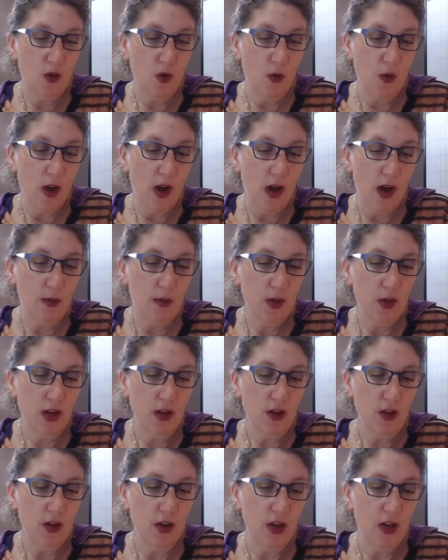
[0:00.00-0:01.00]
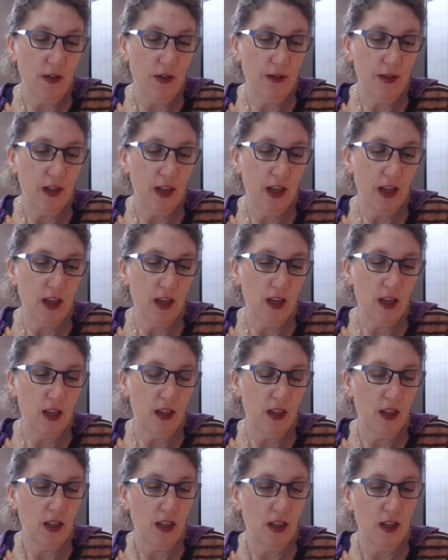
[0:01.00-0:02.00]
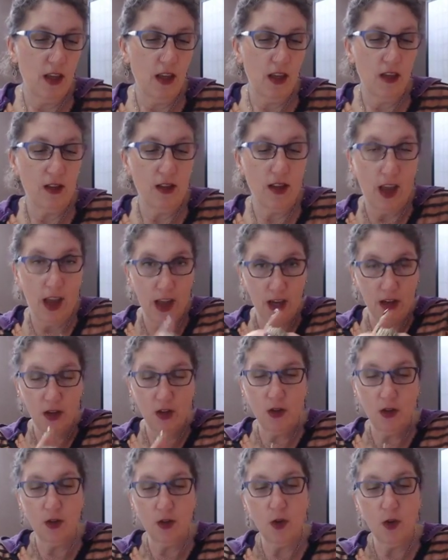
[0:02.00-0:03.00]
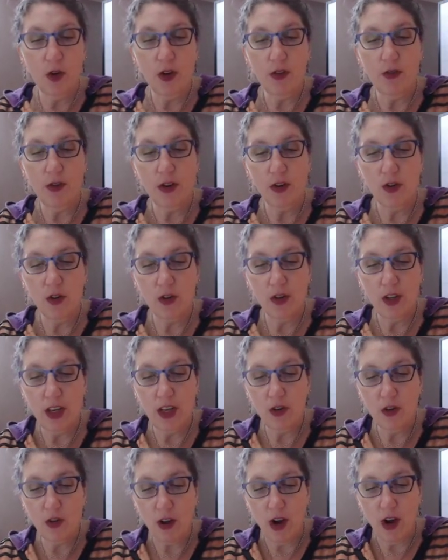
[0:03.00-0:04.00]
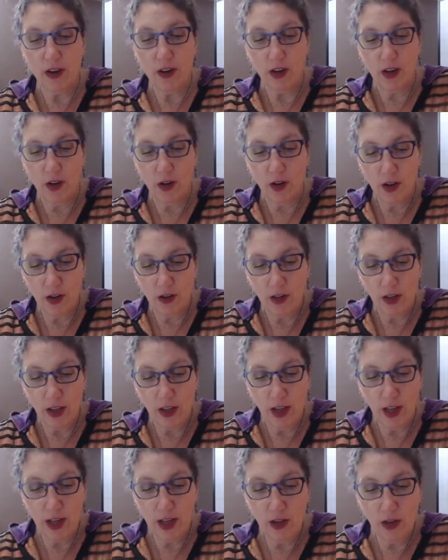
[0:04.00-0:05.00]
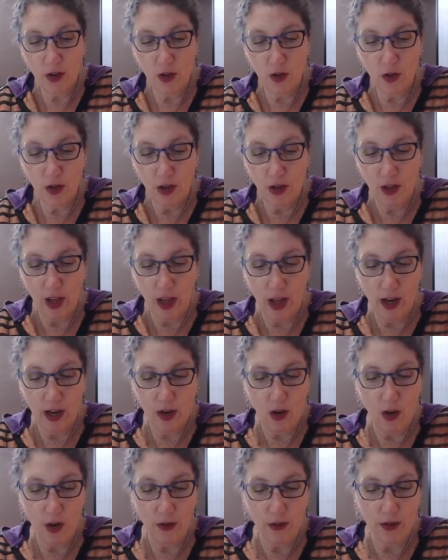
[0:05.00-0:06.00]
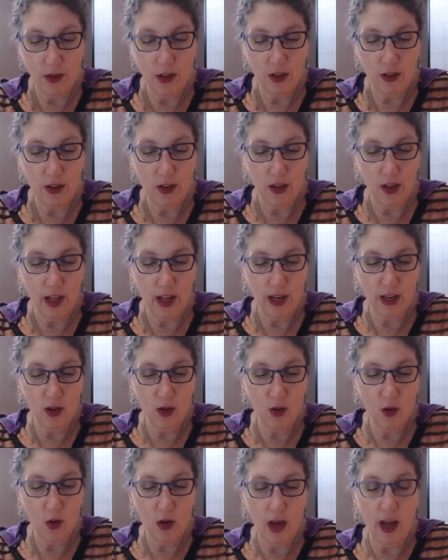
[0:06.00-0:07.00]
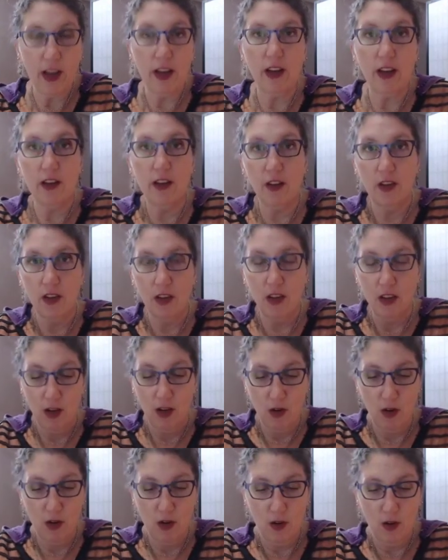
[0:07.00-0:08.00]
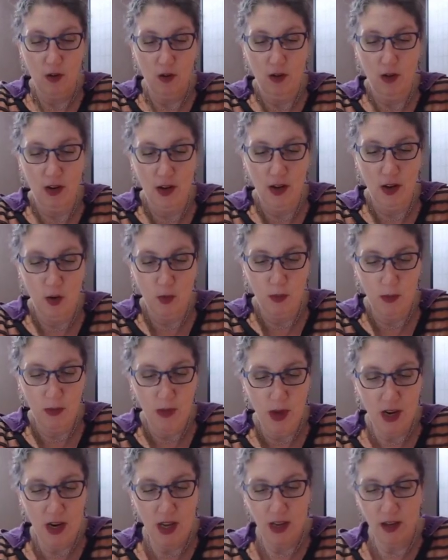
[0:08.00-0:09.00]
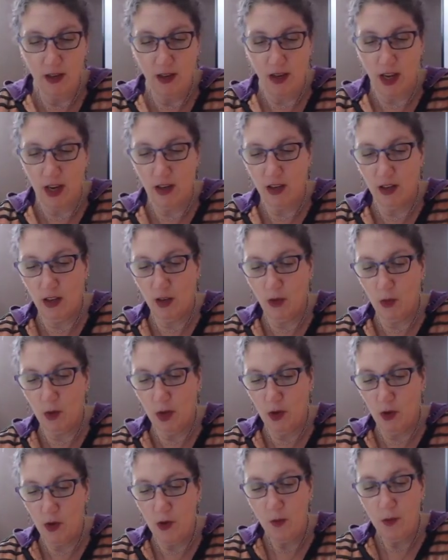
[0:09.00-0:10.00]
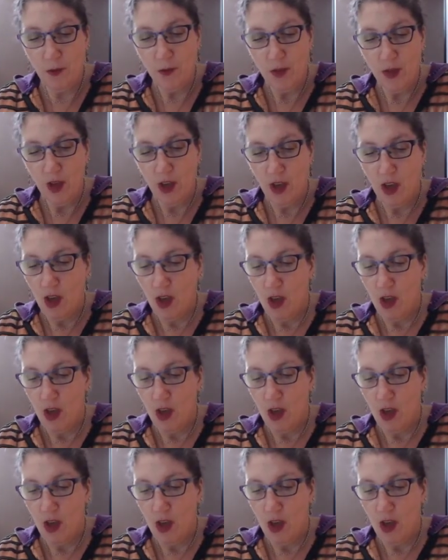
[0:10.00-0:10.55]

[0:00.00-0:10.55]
And so I'm just shuffling these Doreen Virtue's angel cards here because I like to just end off this letting go guidance little mini session that we do